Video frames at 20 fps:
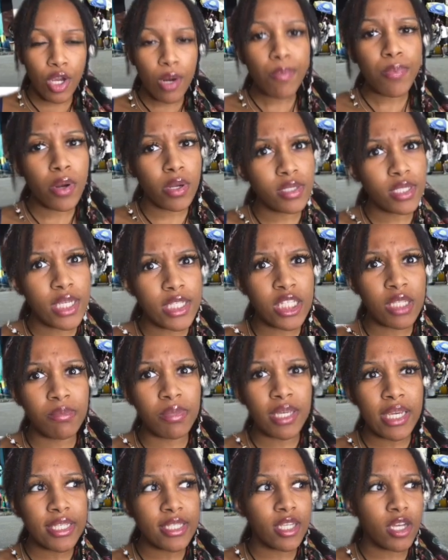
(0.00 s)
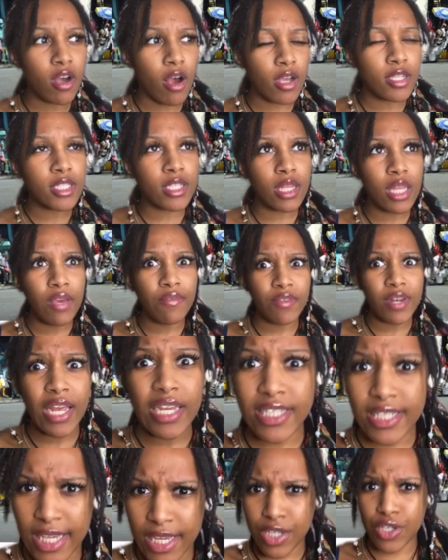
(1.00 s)
They're protesting because the cost of living
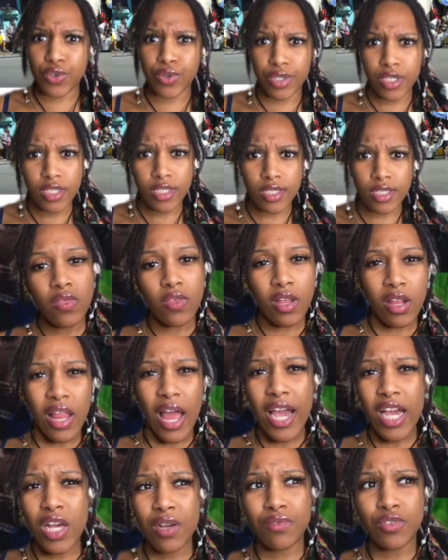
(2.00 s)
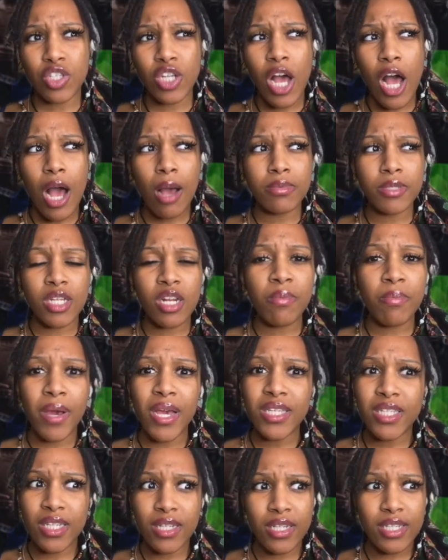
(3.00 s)
has increased, the lack of jobs and the
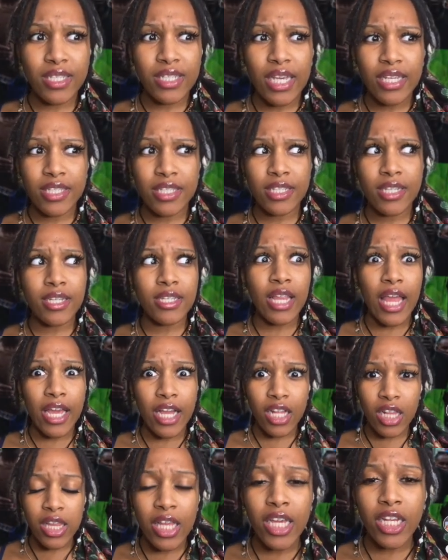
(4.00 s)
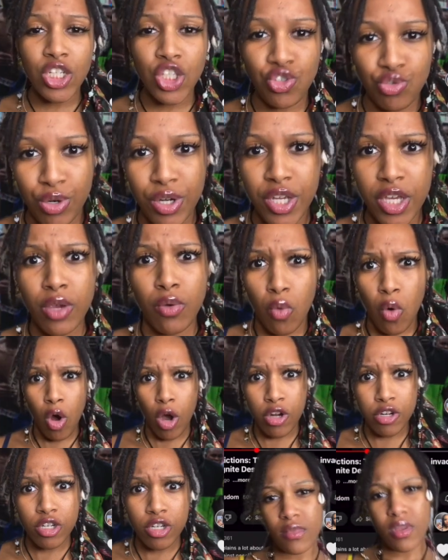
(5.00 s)
basic necessities like clean drinking
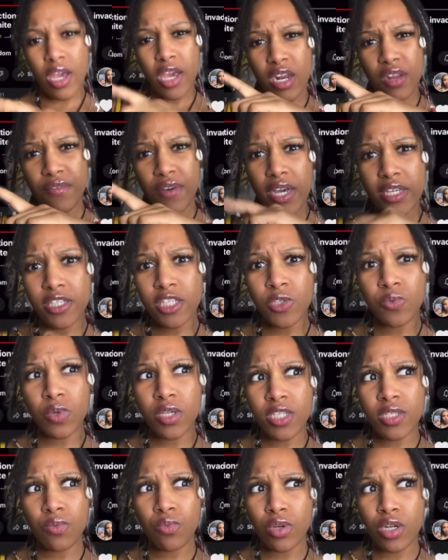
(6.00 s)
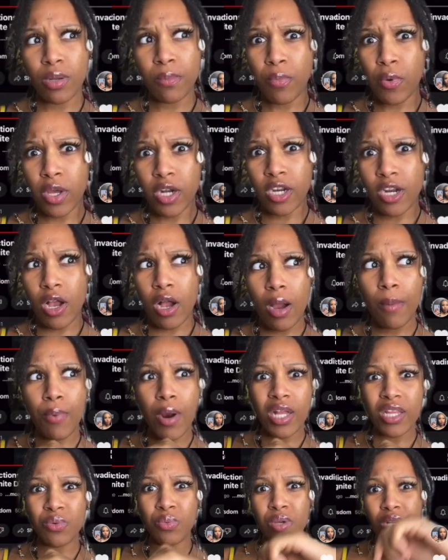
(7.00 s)
water. And if ISIS wisdom wouldn't have pointed out, I
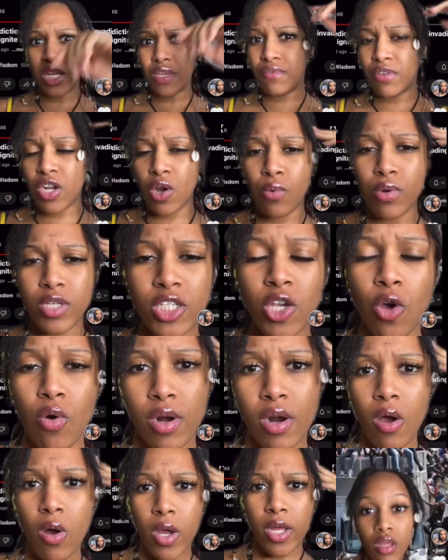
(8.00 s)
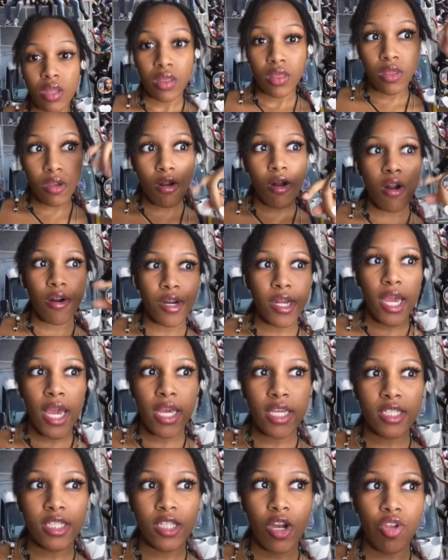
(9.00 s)
probably wouldn't even know what's going on. There are
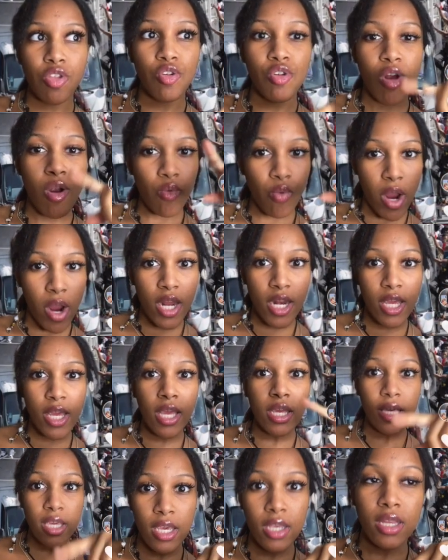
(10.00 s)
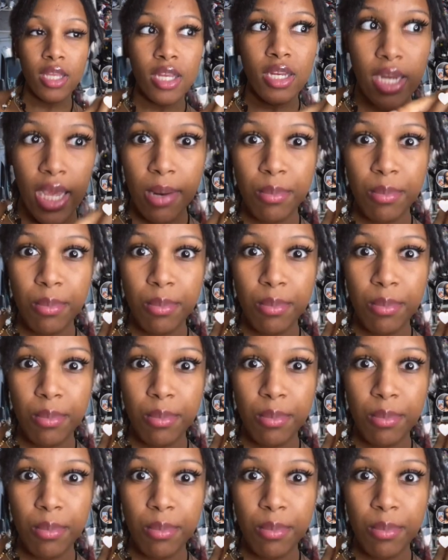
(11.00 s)
gangs there that are raiding and killing